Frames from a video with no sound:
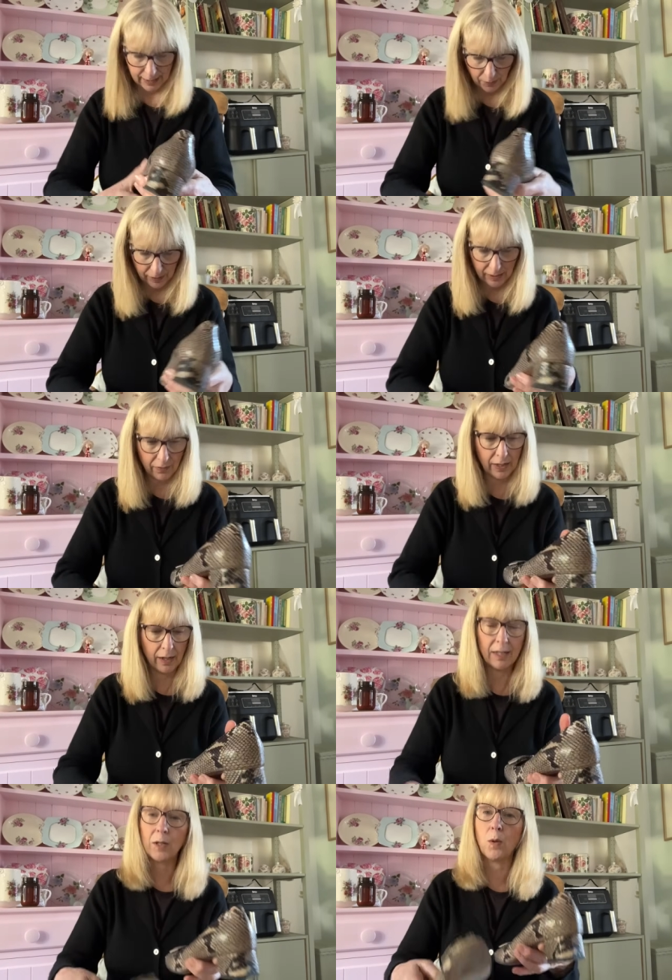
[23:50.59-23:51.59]
So I think they're really
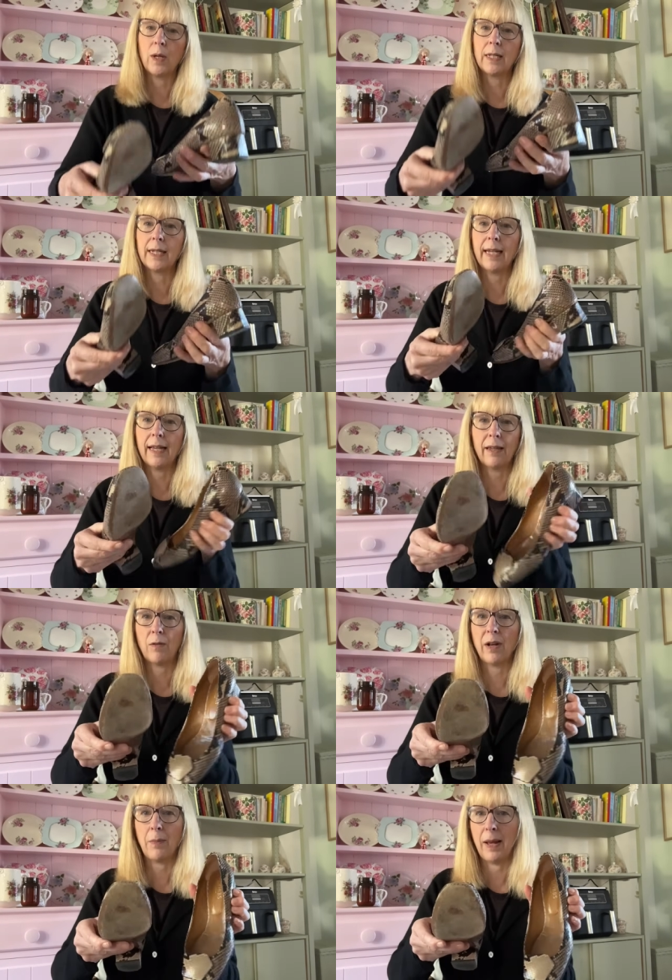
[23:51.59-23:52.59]
nice quality, and they're
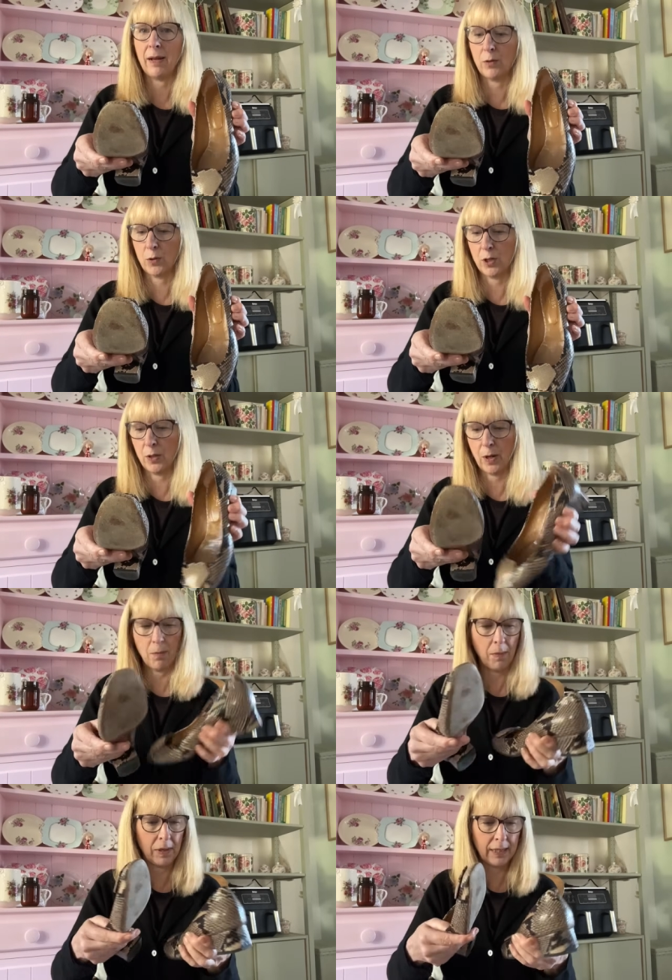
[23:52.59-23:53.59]
really £1 or £2. I can't
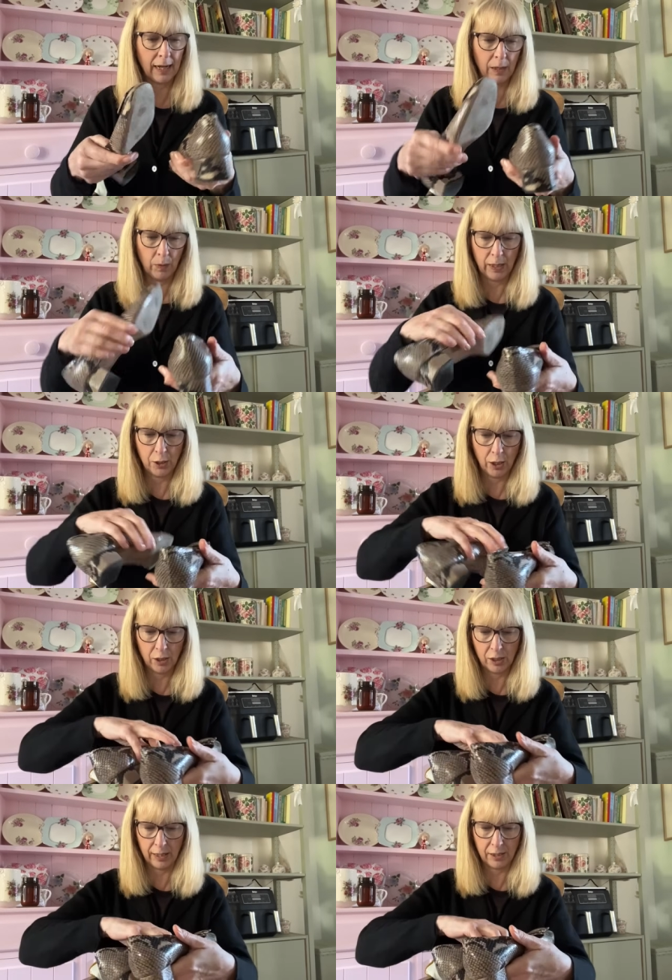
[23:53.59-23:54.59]
remember exactly what they
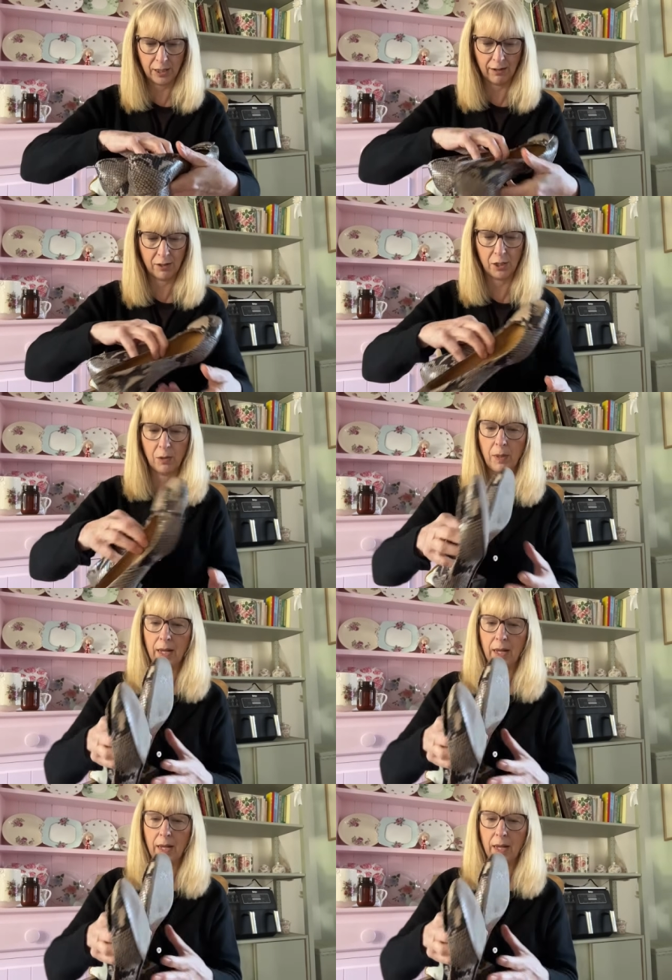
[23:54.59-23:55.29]
charge in that charity shop.